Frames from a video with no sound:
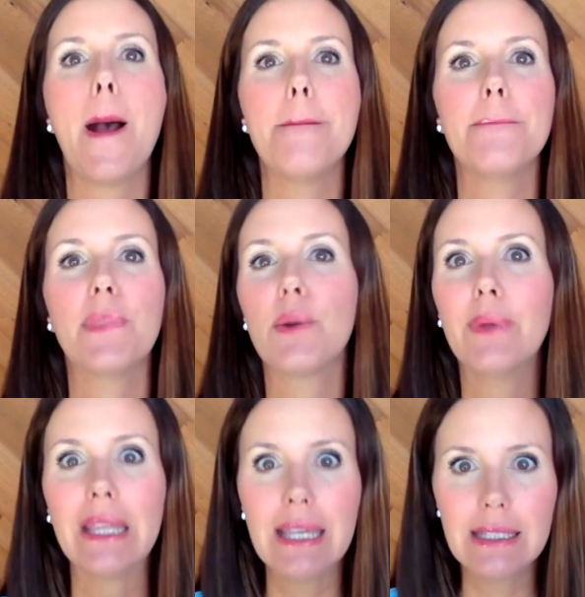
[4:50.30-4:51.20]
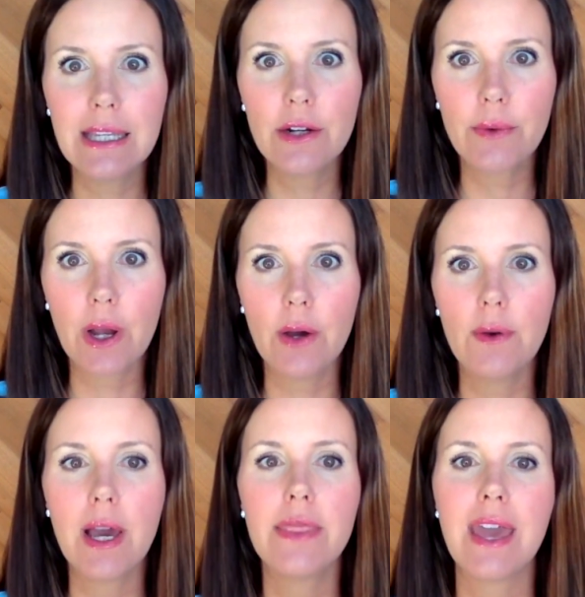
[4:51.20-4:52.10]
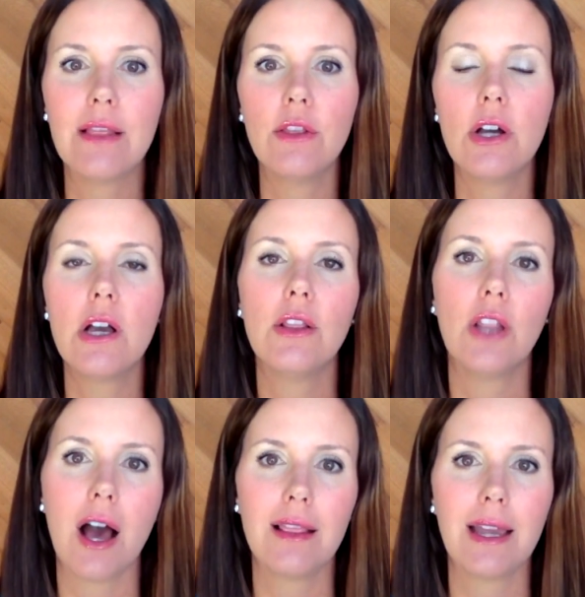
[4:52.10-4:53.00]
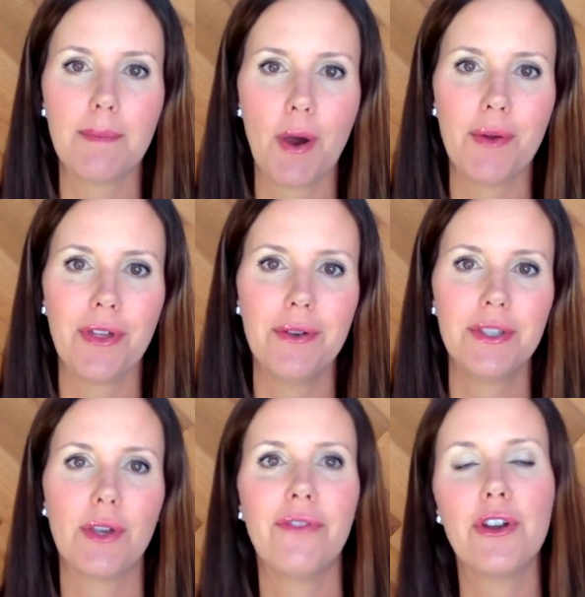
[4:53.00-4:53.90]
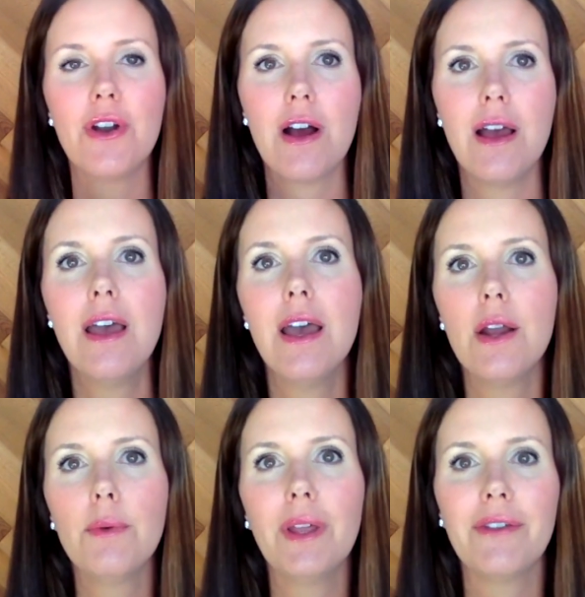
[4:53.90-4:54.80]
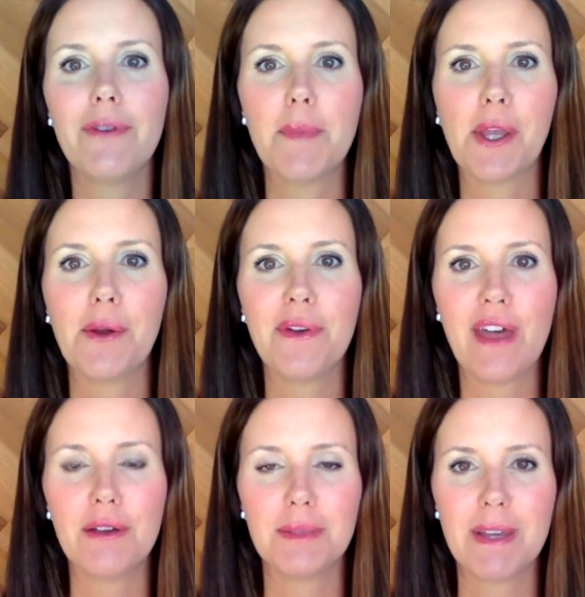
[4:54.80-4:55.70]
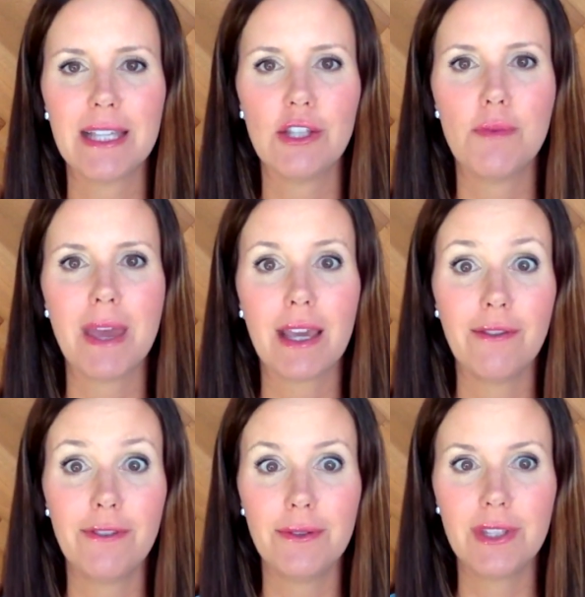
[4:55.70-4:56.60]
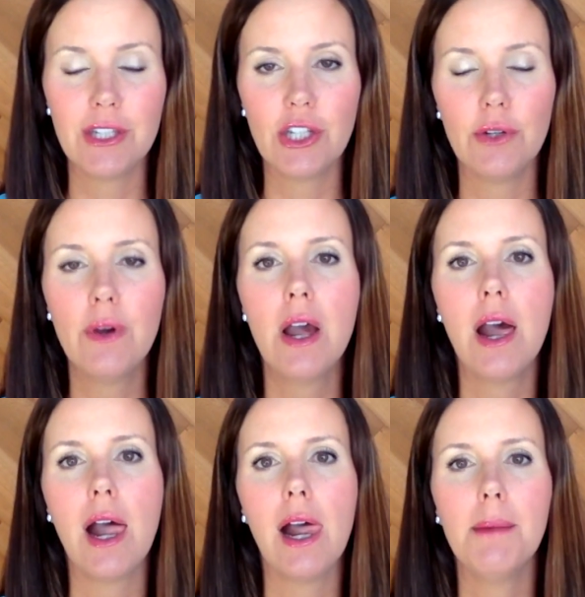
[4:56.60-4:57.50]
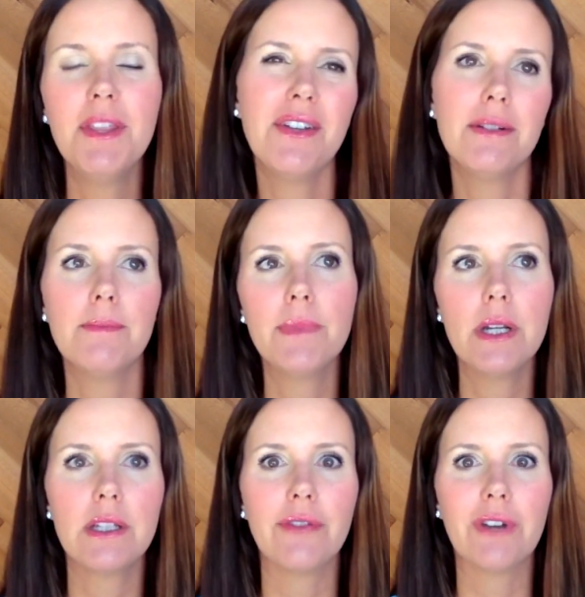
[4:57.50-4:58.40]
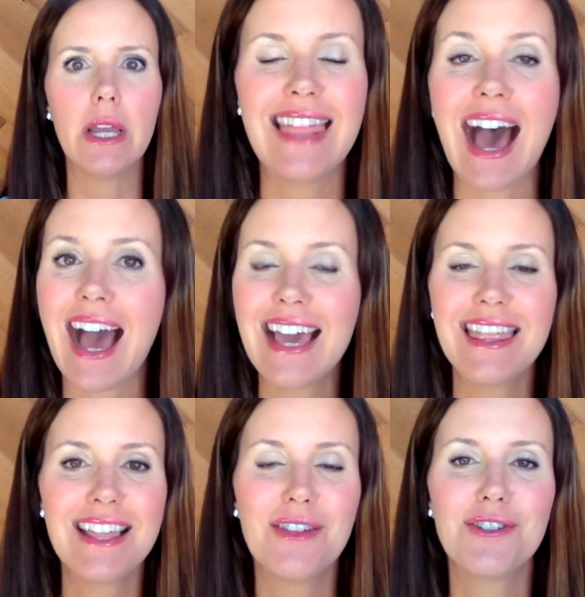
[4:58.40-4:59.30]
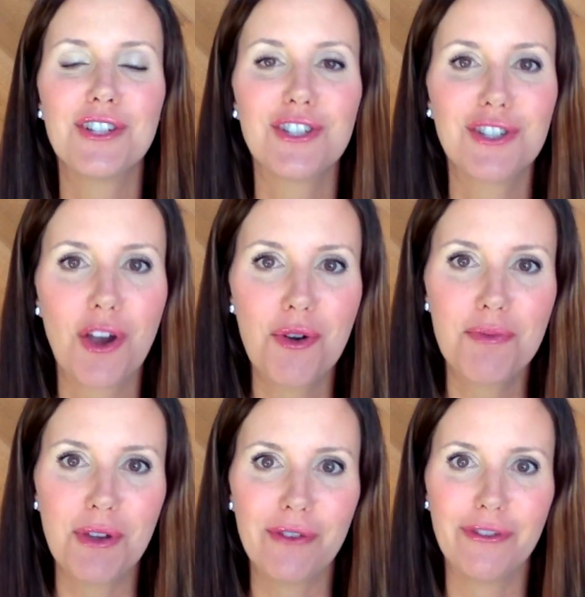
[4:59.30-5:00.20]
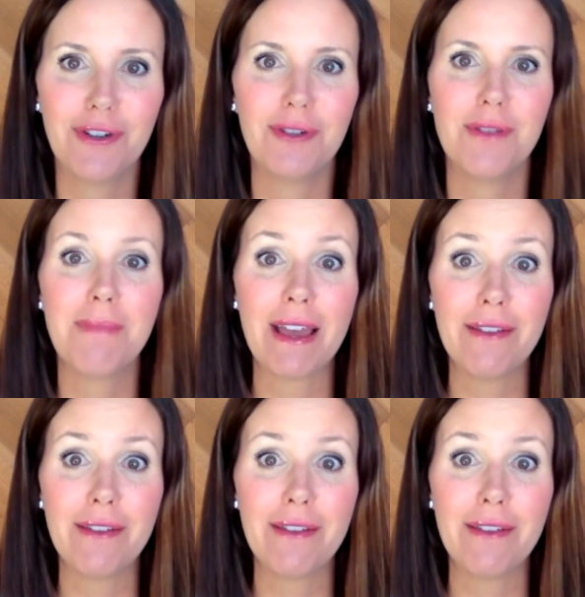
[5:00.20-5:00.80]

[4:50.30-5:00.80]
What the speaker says: They're really easy to grow. They look a lot like pothos, so if you're not really familiar with houseplants, you may confuse the two, but they're different. I think they're just so beautiful. My